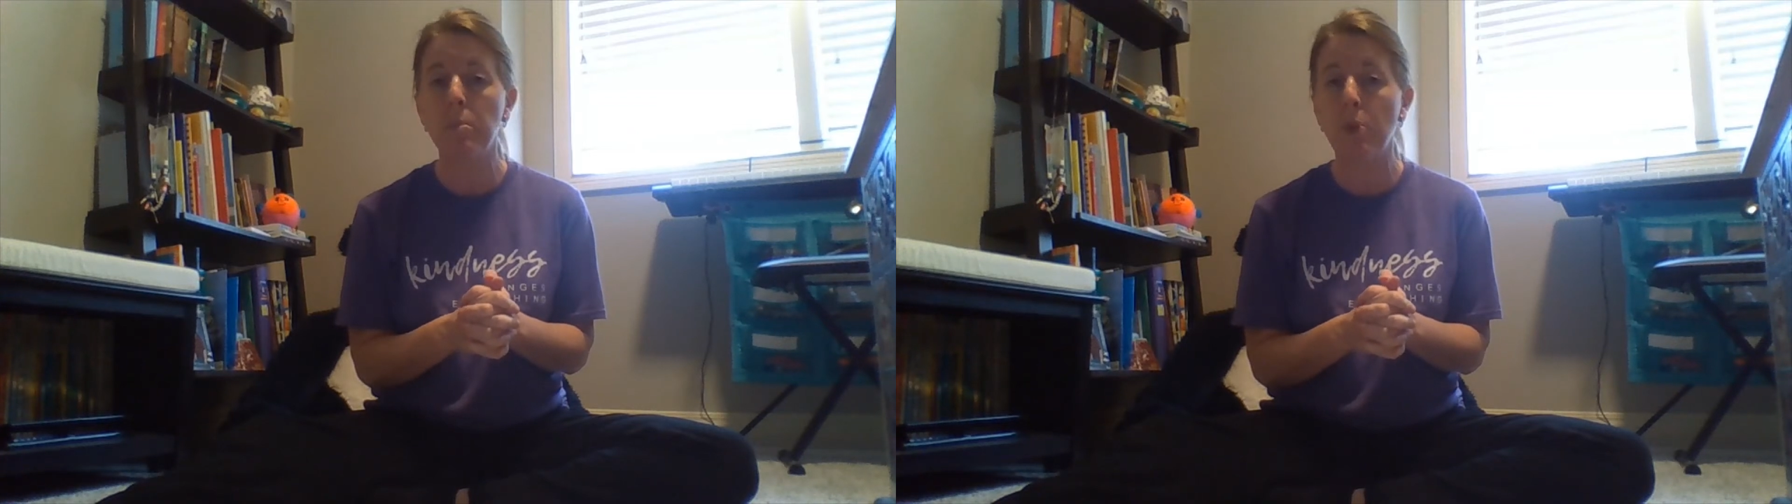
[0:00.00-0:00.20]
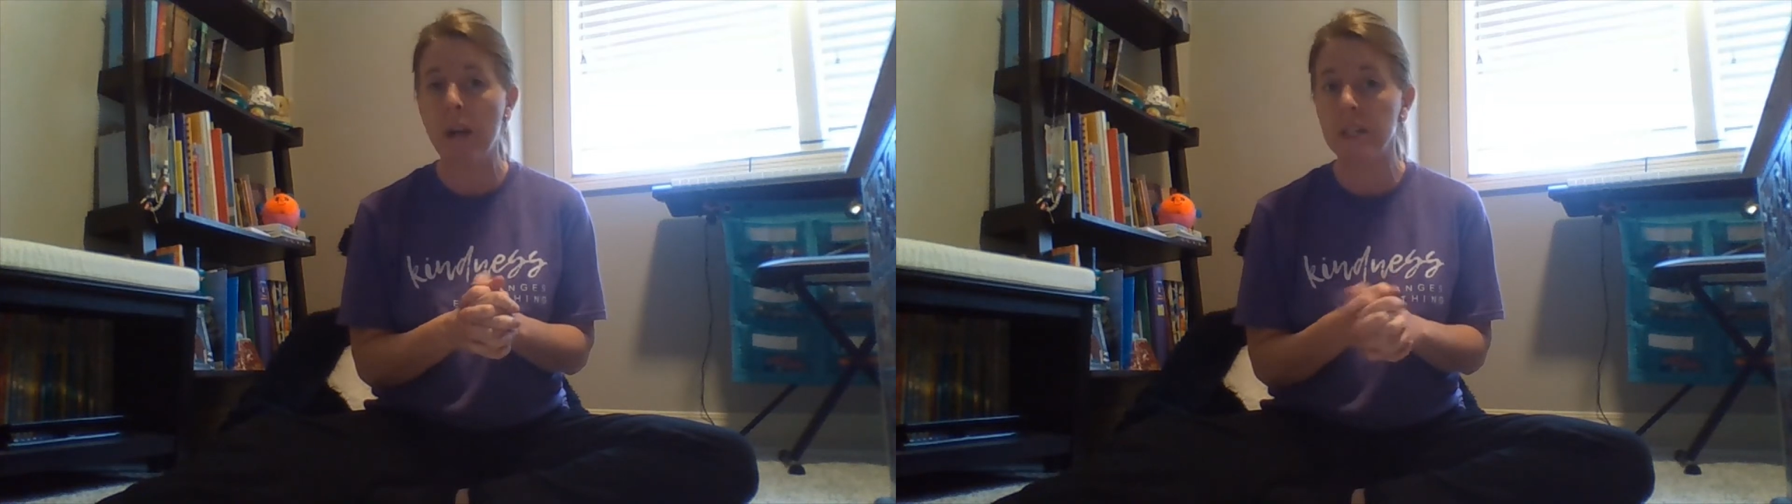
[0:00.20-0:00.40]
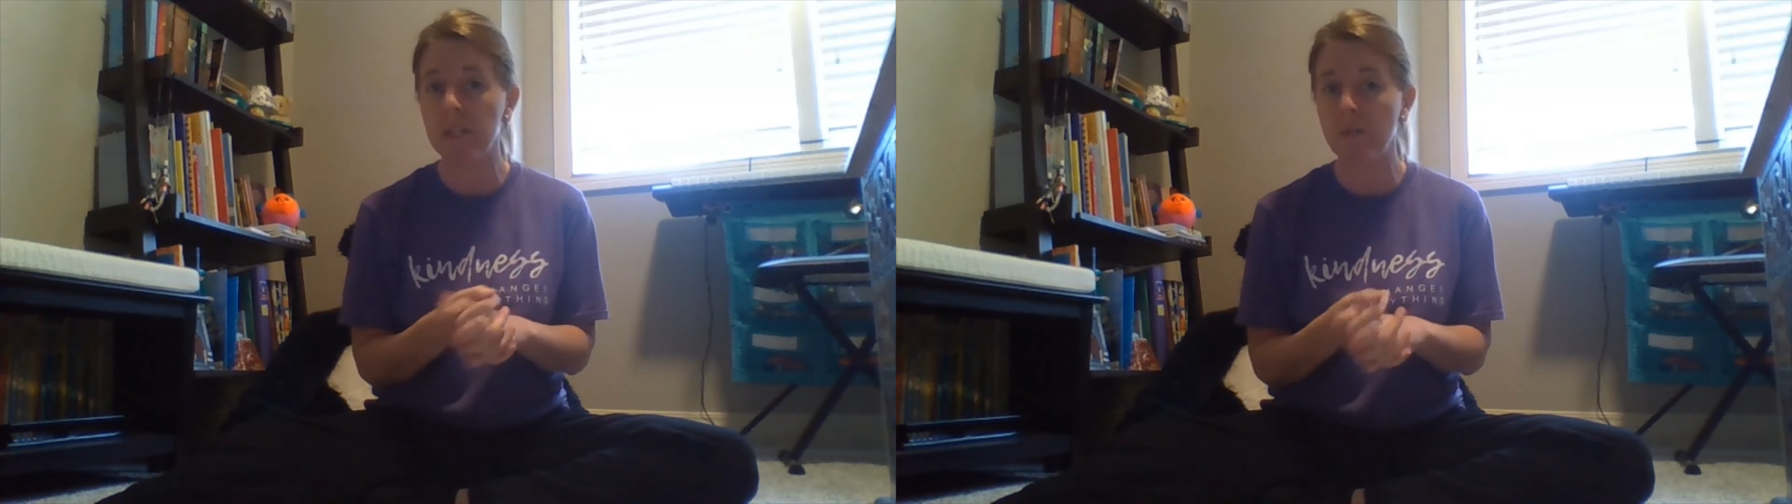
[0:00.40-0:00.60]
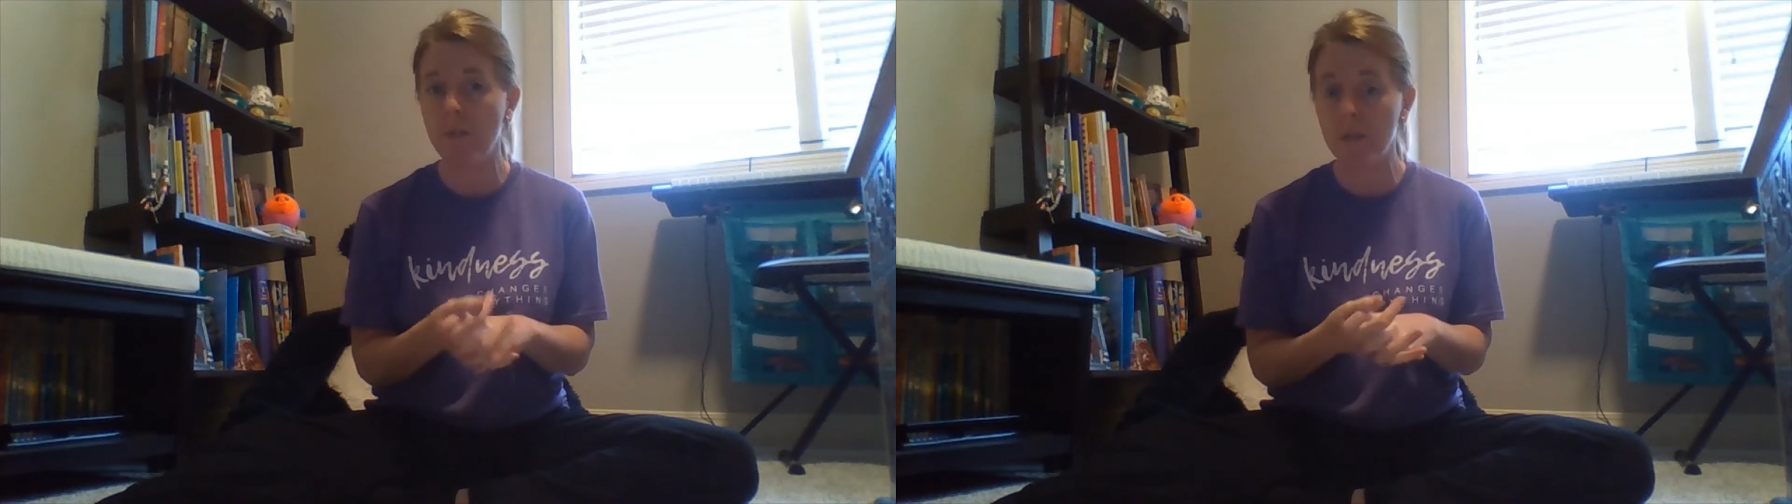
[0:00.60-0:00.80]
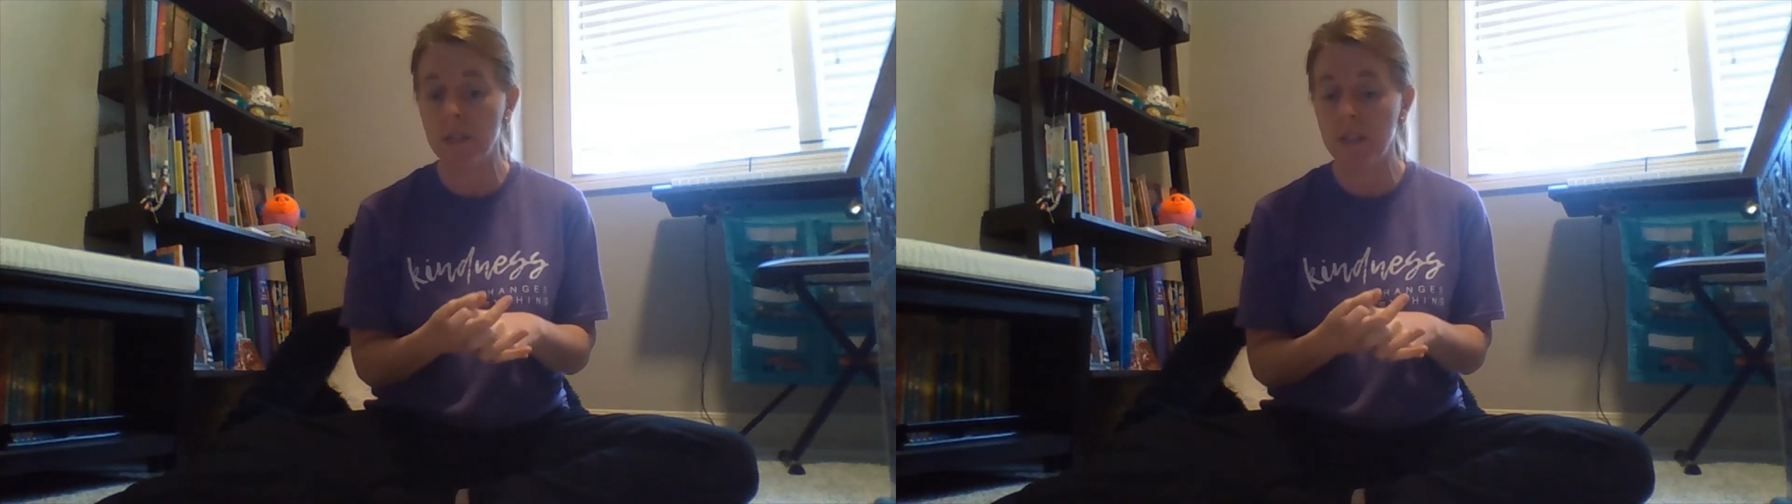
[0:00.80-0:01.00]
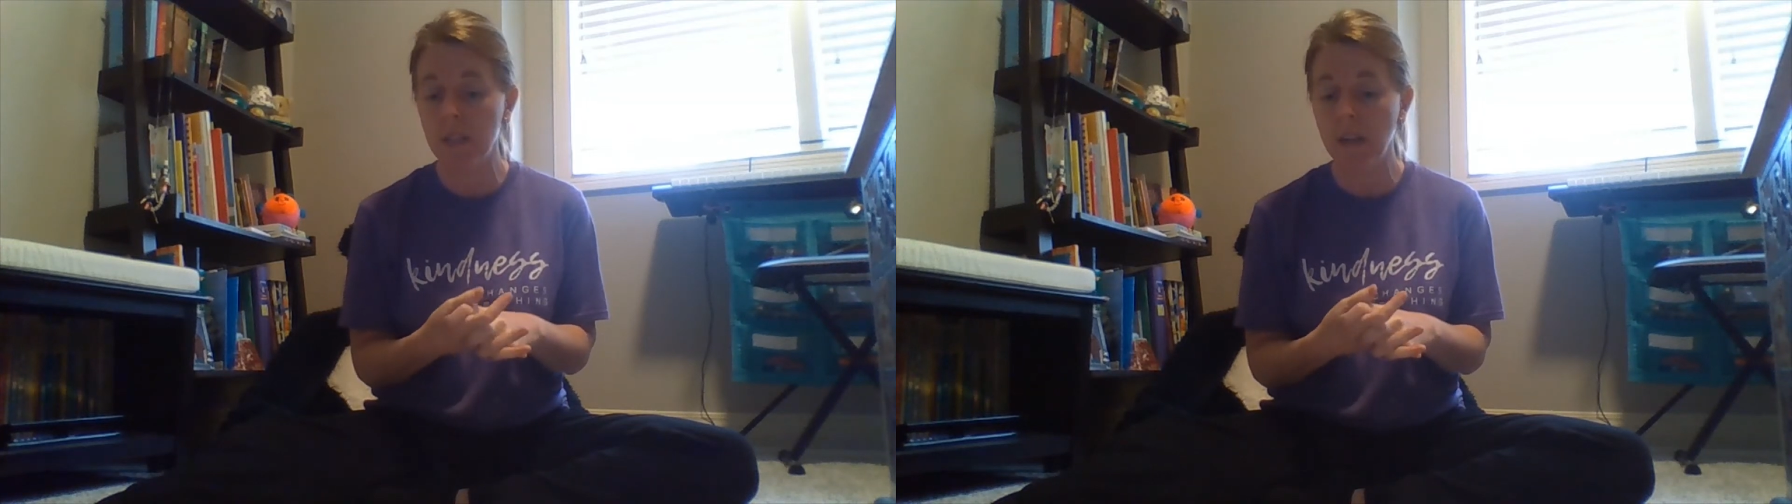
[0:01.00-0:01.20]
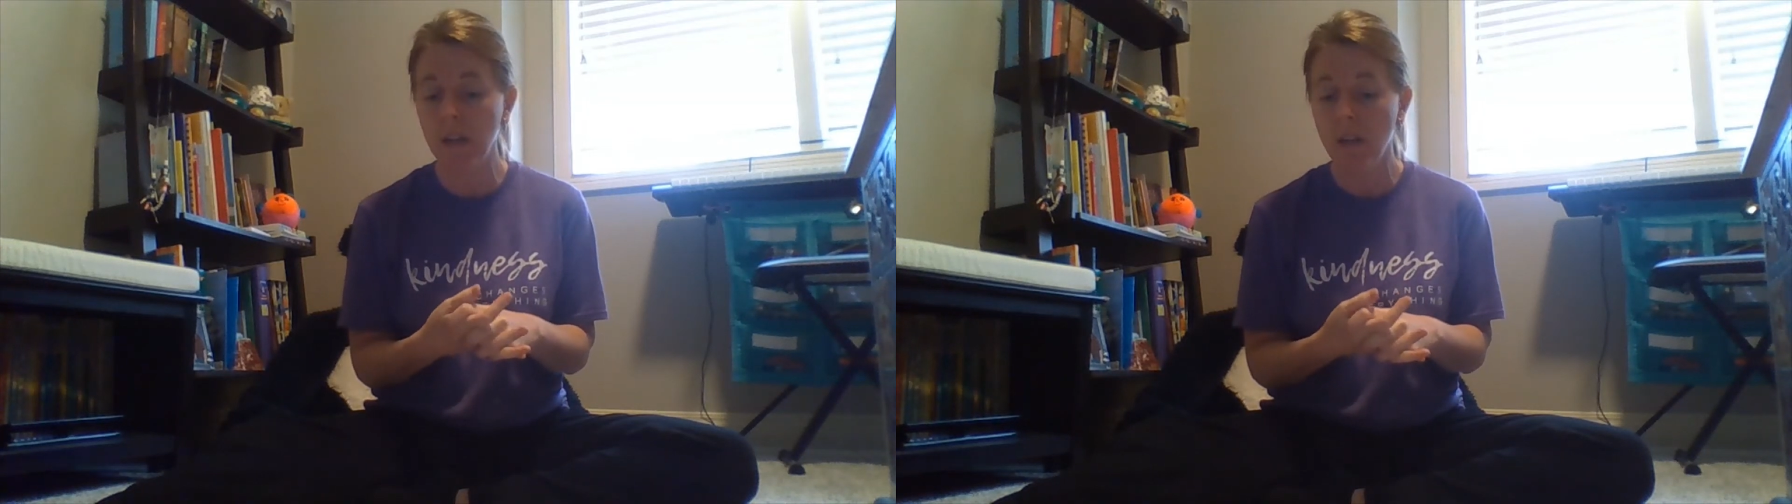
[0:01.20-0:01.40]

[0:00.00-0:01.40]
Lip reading: to practice focusing